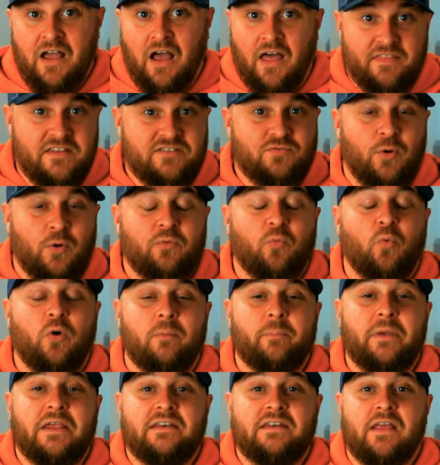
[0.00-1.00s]
This one will
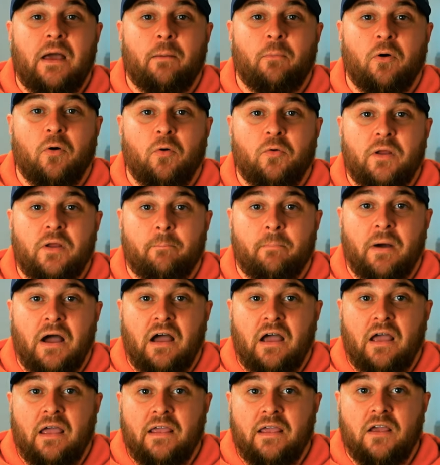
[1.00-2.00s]
be demoed
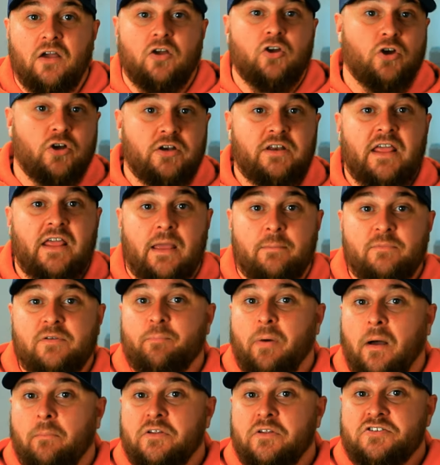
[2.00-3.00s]
by Good Games
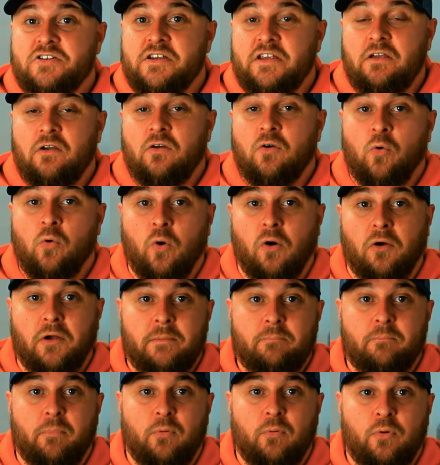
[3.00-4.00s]
Publishing, who are
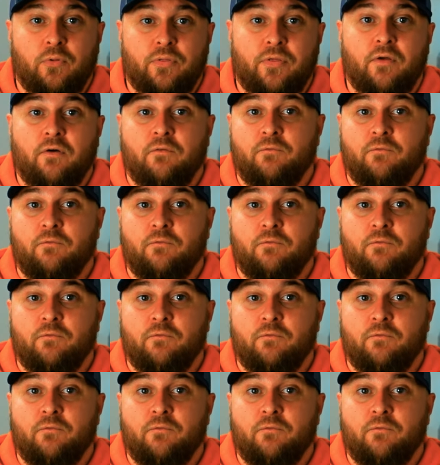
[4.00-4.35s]
in booth